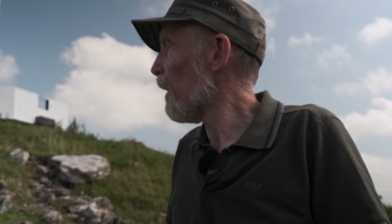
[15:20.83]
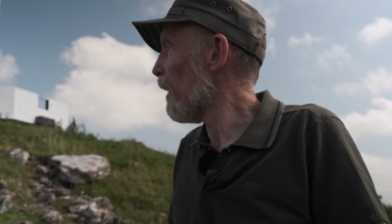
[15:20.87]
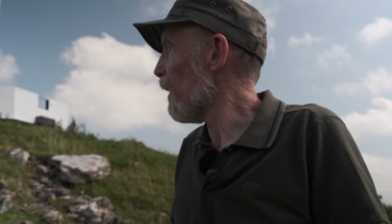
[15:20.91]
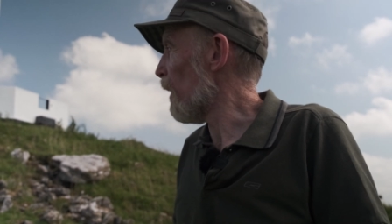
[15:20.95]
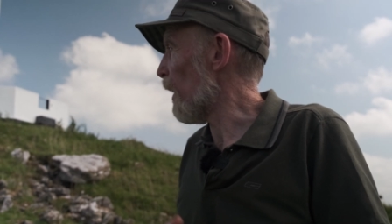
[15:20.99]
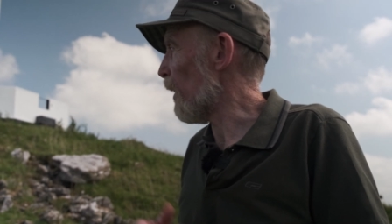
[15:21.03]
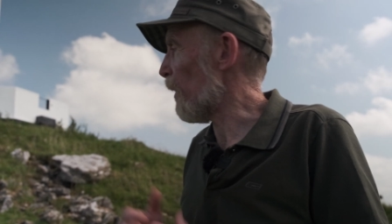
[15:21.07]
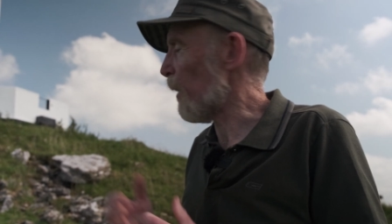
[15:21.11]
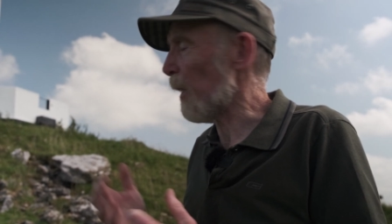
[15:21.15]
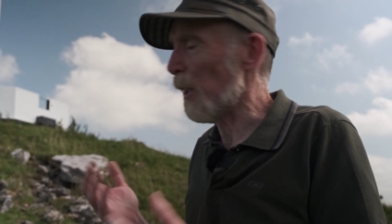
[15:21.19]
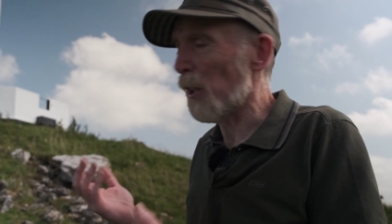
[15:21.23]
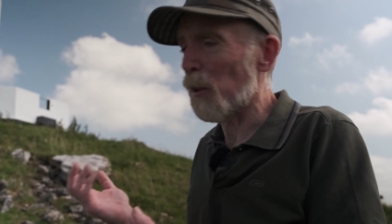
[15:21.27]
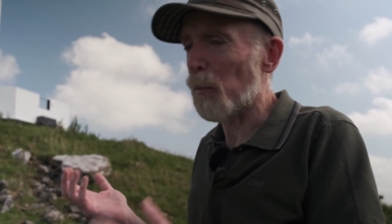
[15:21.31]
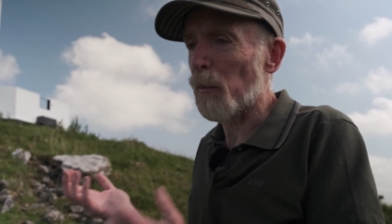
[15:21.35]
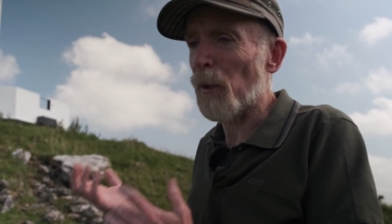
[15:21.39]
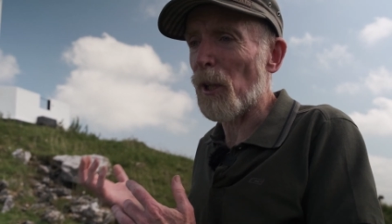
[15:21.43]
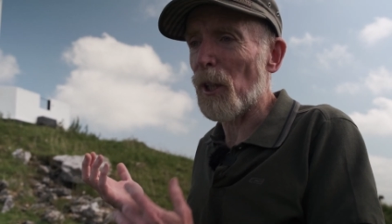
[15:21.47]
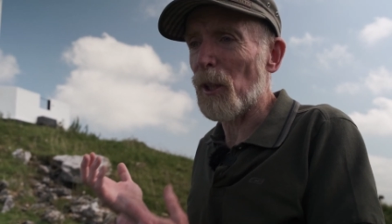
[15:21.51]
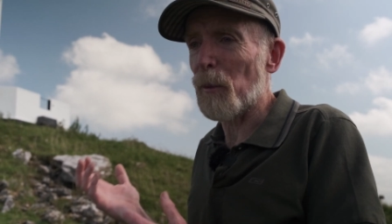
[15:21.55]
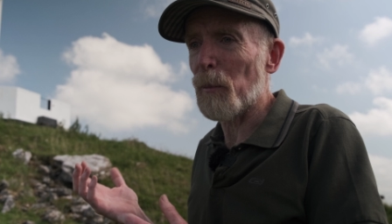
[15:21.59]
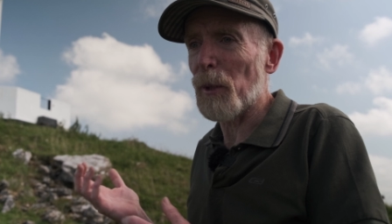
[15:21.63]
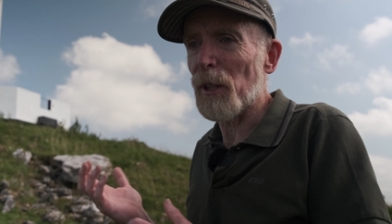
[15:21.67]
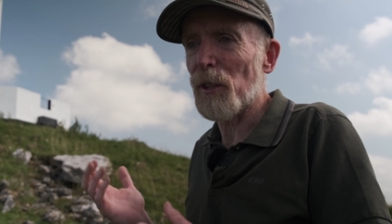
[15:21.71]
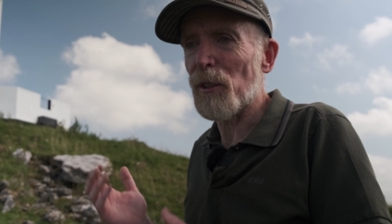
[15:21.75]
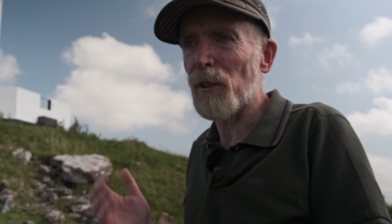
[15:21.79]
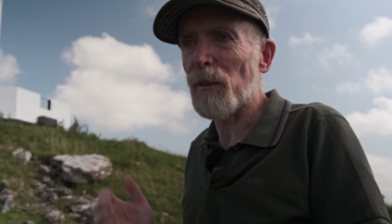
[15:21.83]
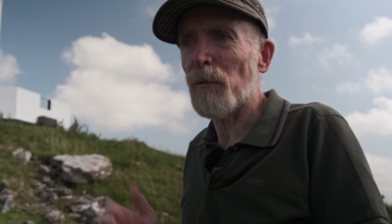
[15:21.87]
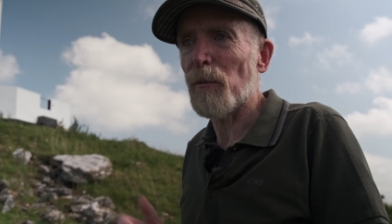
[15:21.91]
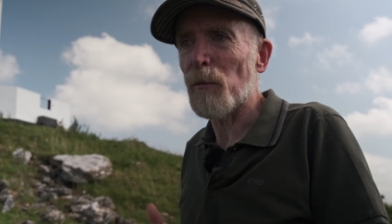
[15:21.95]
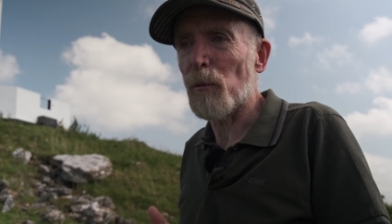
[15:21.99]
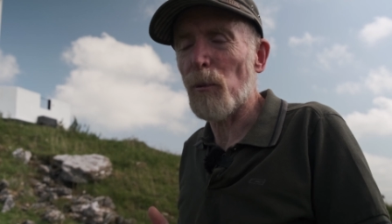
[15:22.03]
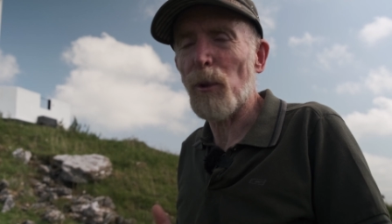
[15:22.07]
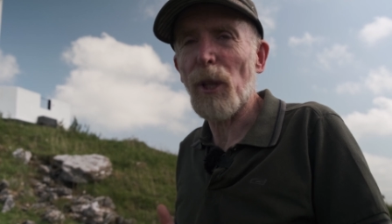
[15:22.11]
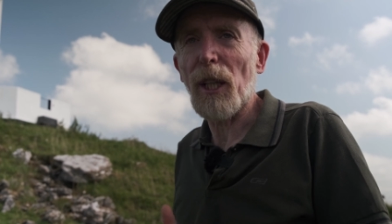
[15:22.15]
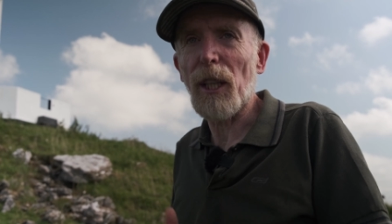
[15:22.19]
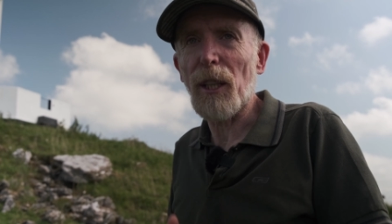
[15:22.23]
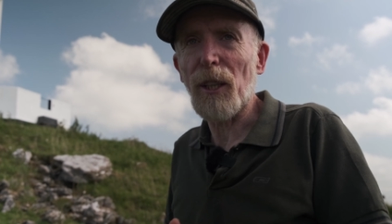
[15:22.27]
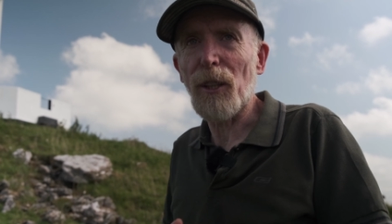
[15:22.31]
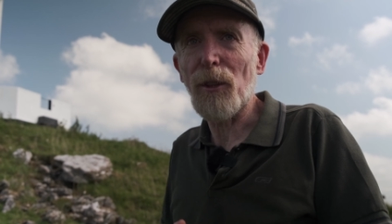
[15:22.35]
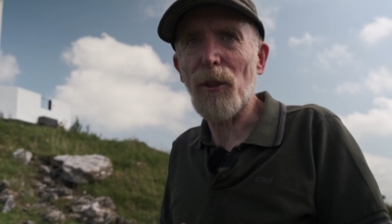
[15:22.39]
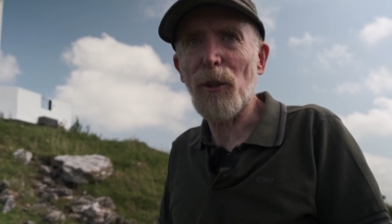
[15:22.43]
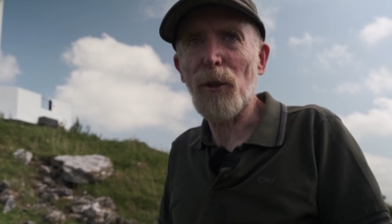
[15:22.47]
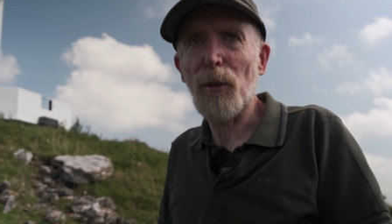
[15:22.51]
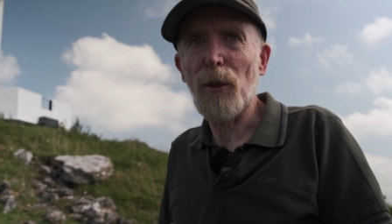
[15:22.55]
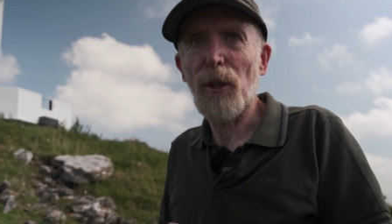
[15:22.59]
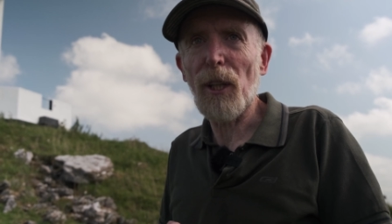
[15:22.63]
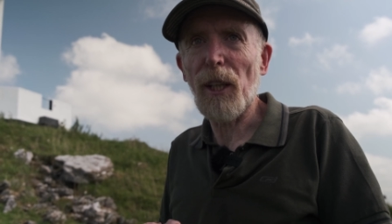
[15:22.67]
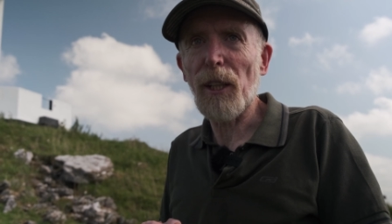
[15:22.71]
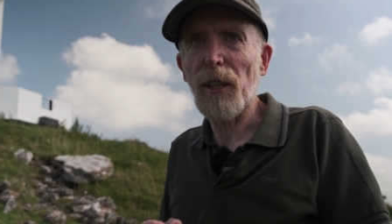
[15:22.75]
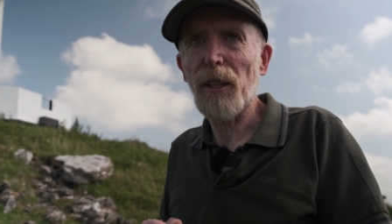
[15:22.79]
that these monuments really
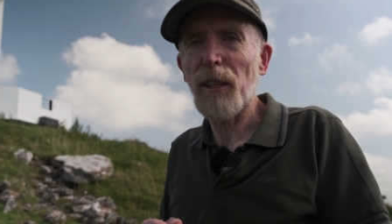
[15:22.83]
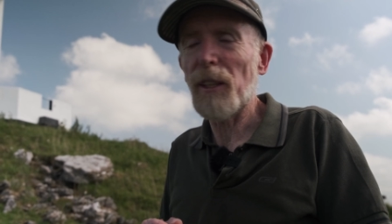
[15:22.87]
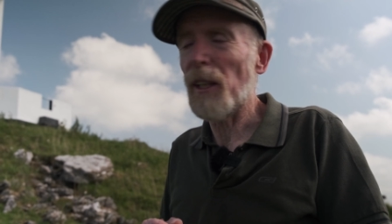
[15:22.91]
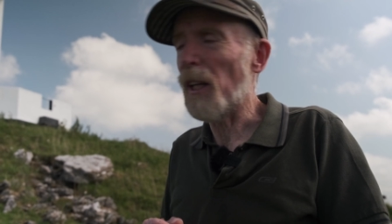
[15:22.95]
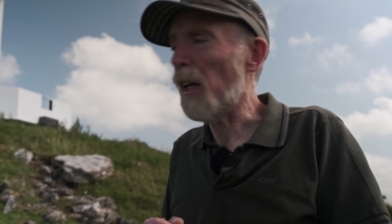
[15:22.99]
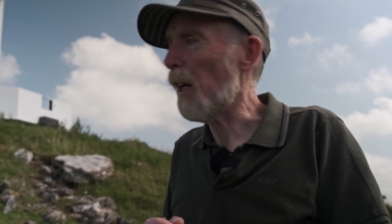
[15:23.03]
do that,